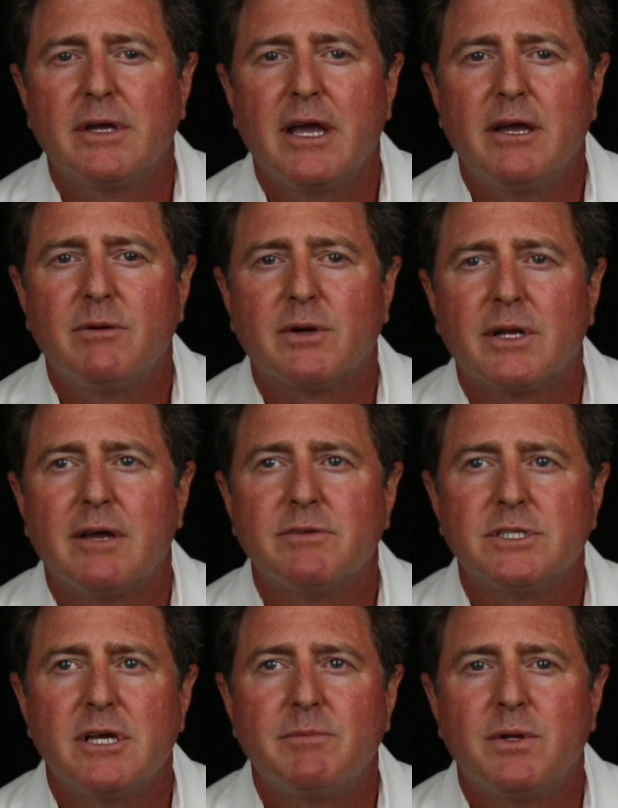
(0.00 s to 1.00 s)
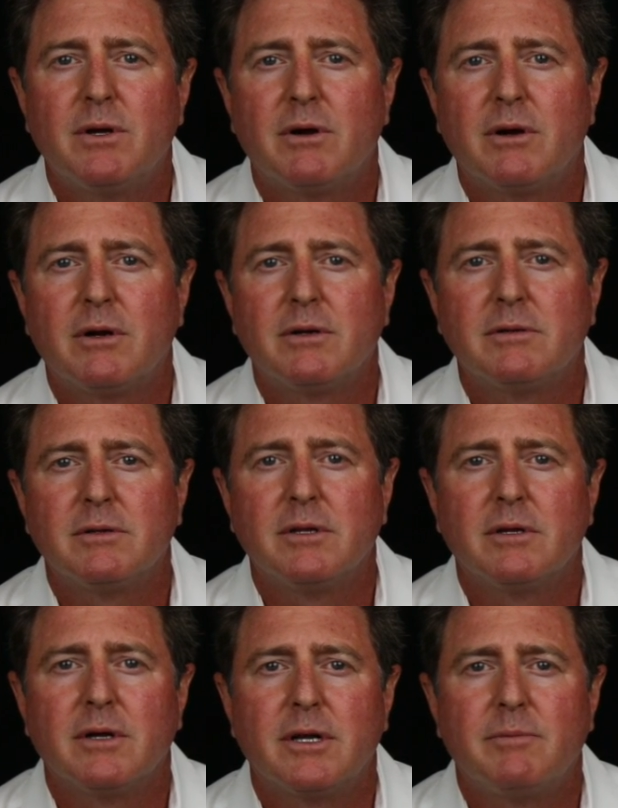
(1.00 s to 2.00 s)
Hey, we're going to have a seminar, and
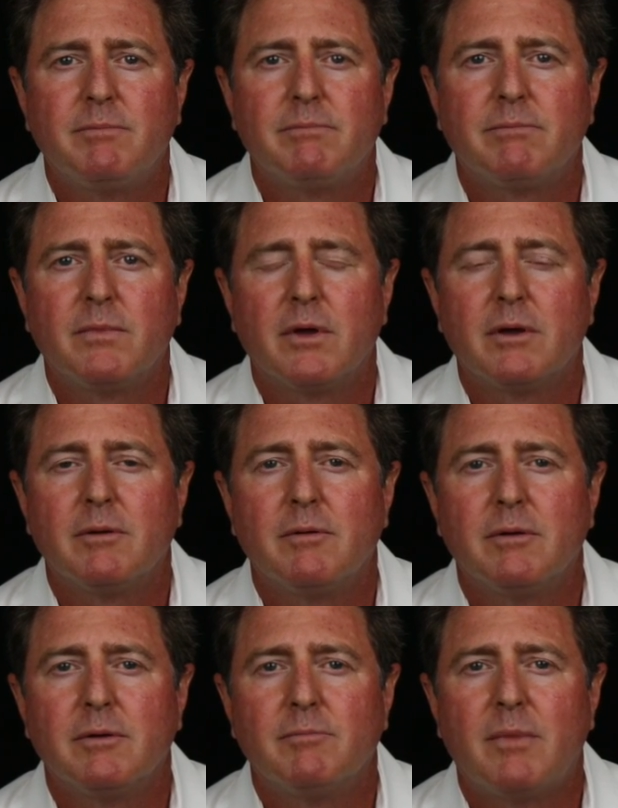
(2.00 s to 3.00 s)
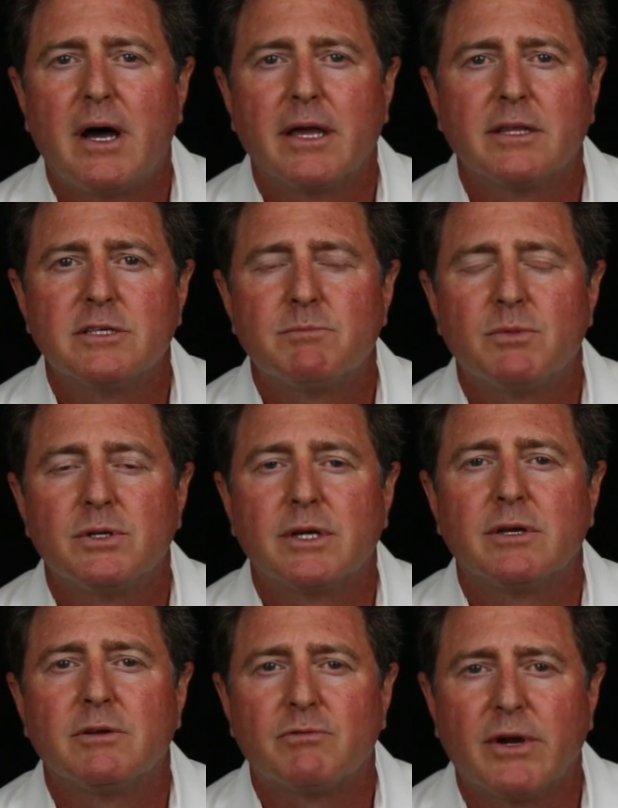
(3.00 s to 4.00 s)
how to buying this
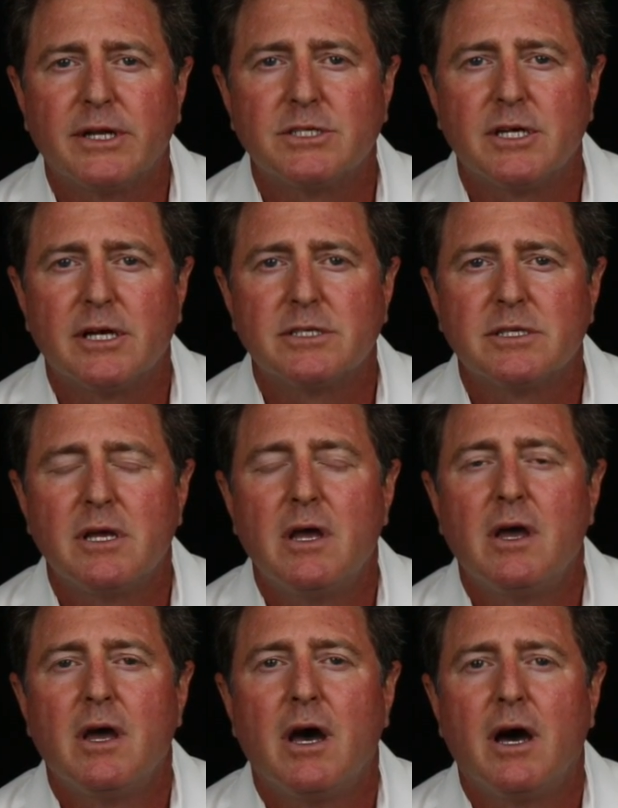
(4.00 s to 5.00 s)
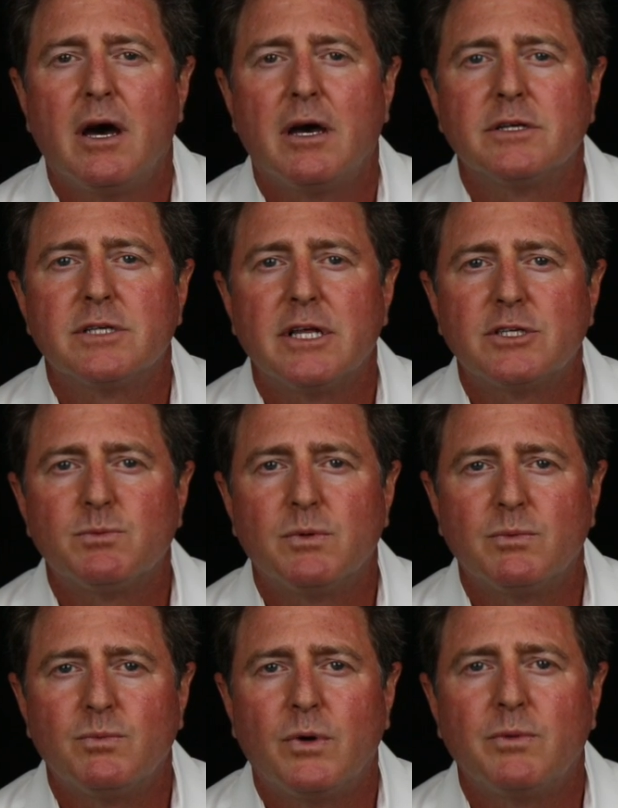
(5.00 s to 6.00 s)
particular franchise. So that's
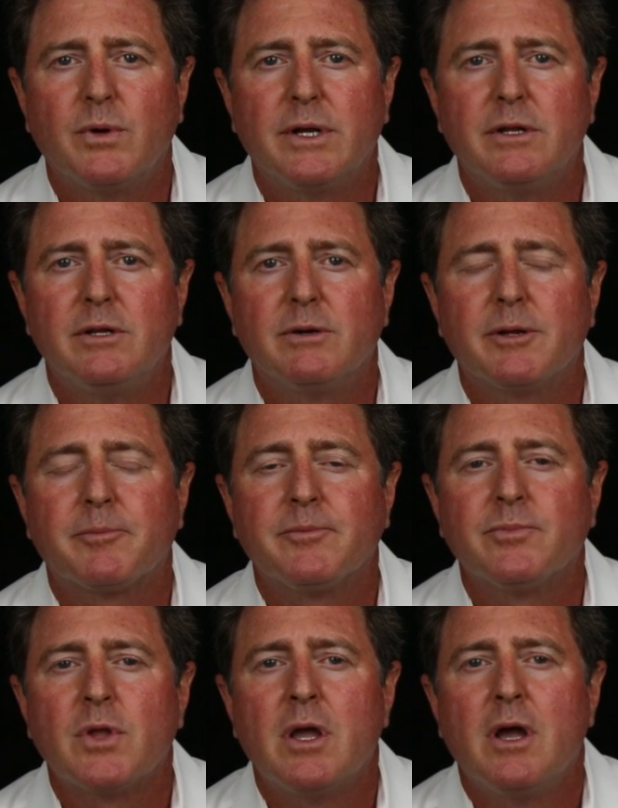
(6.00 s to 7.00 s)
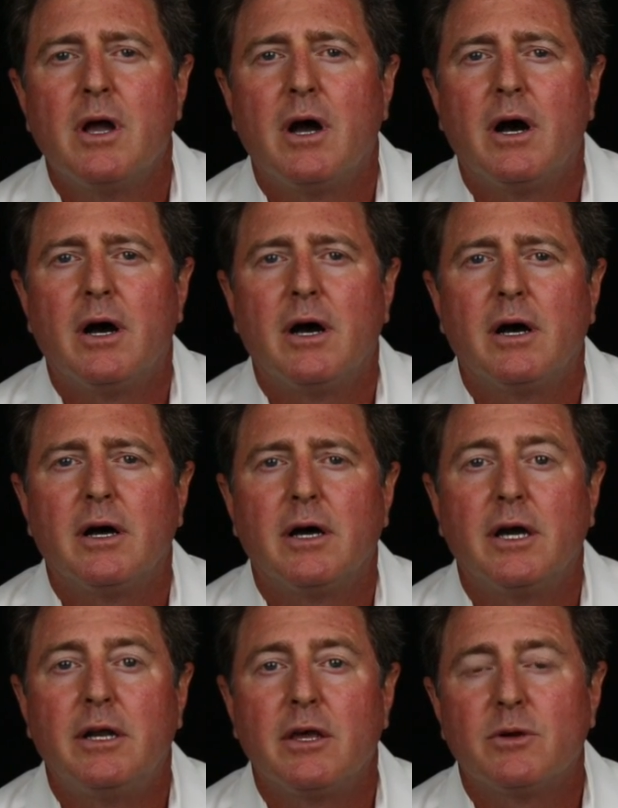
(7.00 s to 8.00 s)
one way to do it.
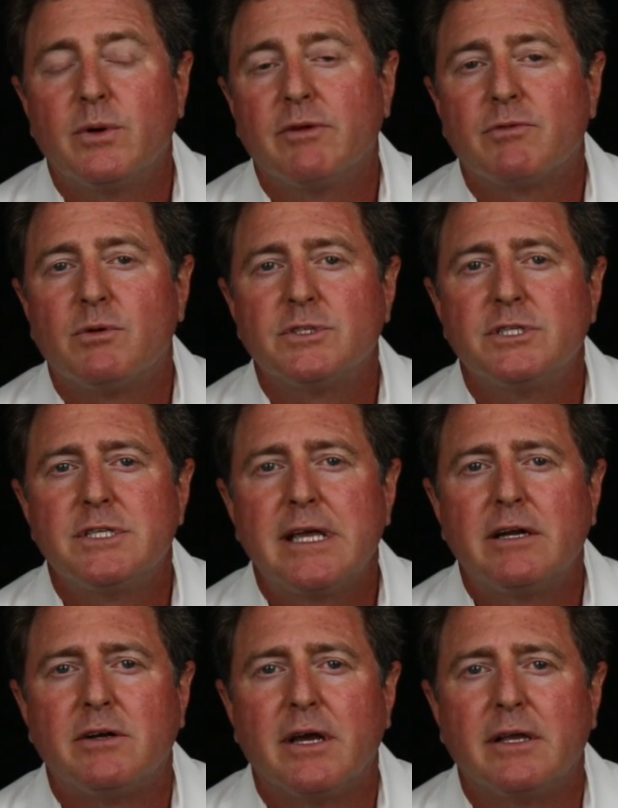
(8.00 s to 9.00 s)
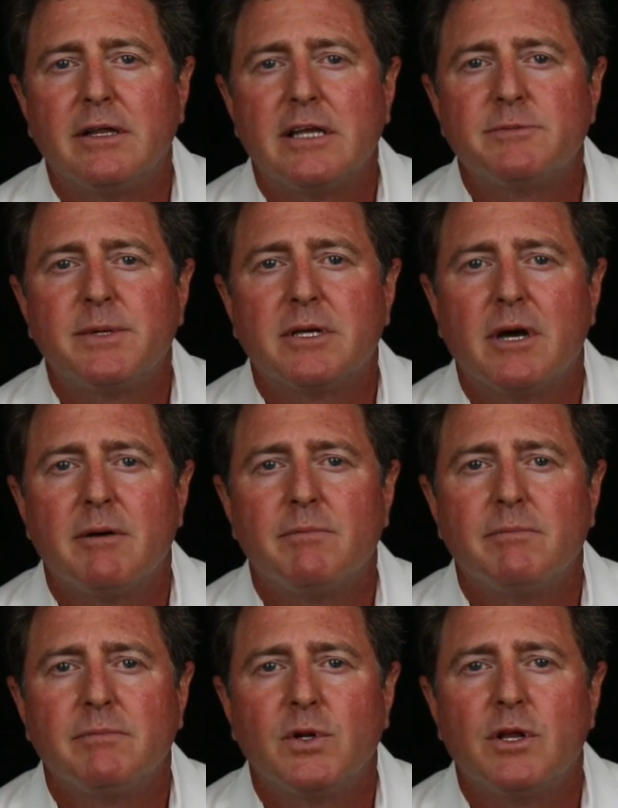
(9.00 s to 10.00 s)
Another way, of course, is the internet, and that's
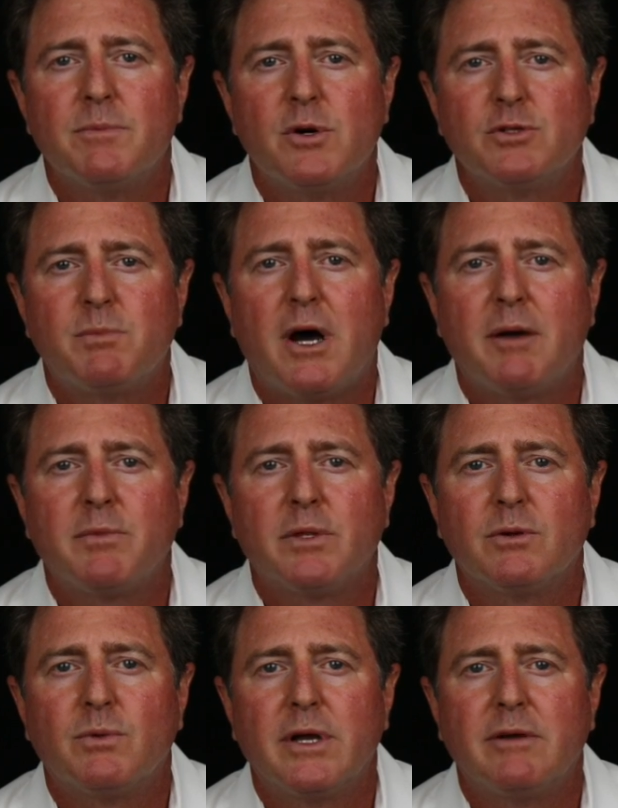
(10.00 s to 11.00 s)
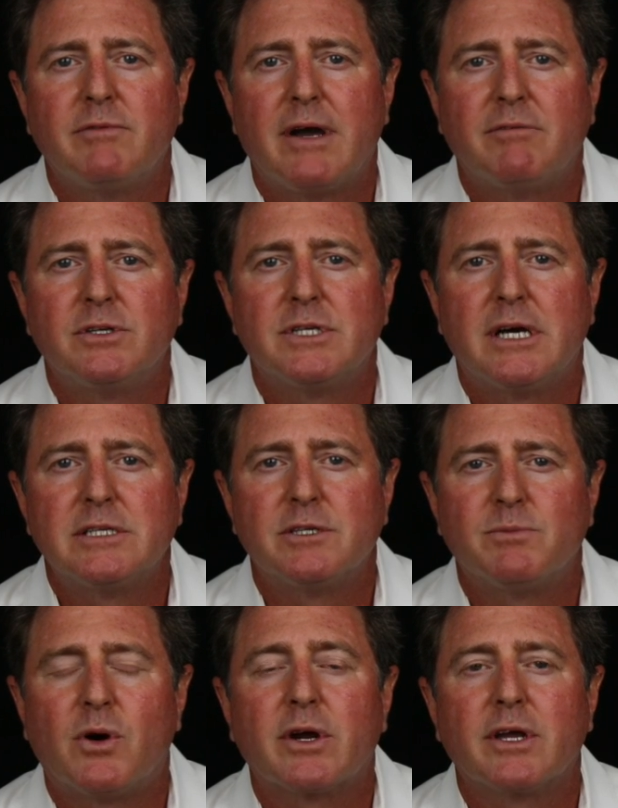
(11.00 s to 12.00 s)
become the most popular way of advertising or
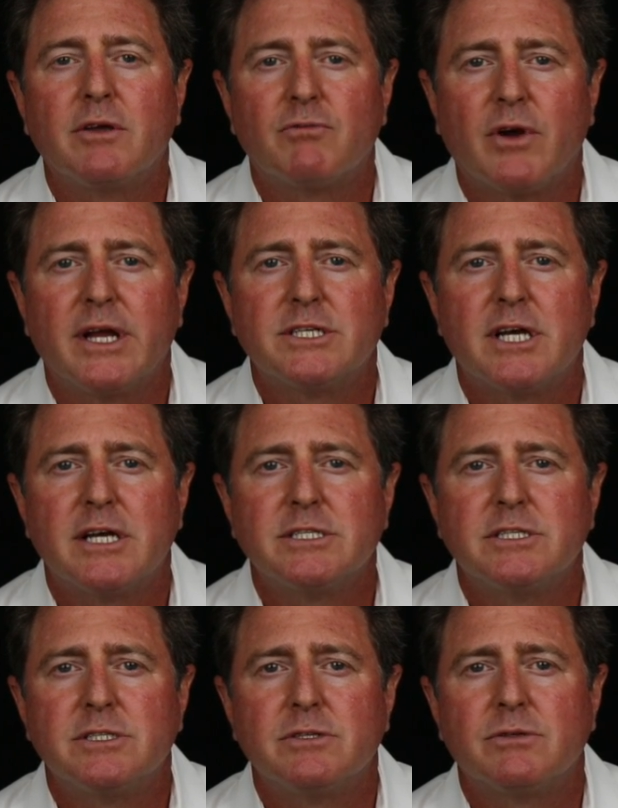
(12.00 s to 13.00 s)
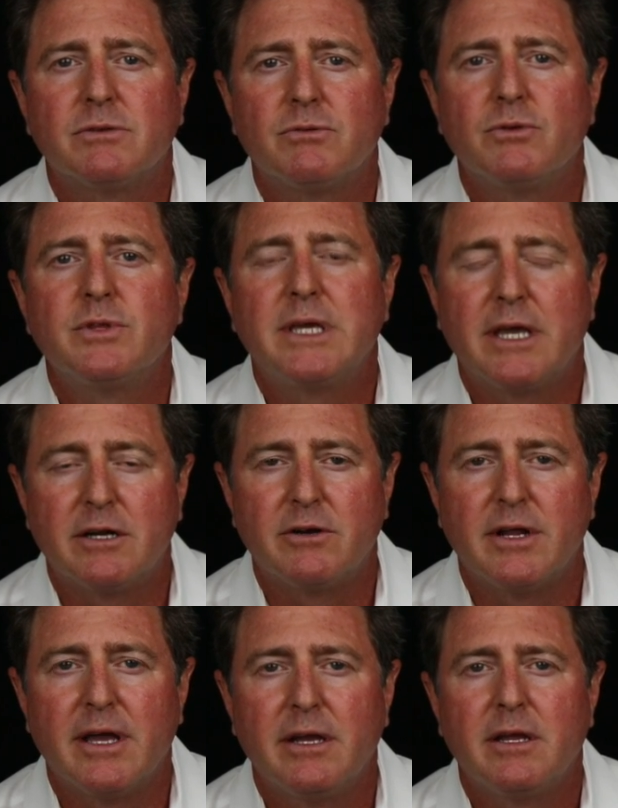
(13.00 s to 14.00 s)
marketing franchises through the
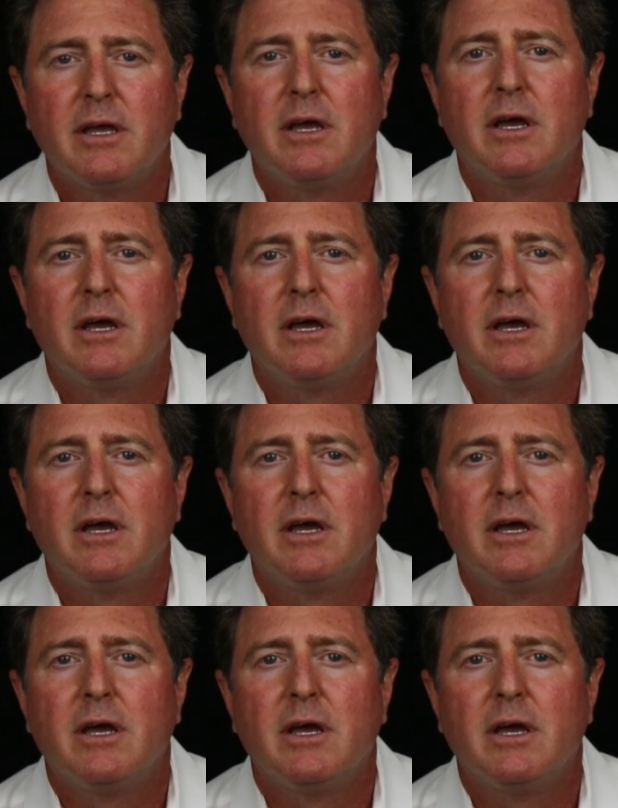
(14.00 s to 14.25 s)
internet.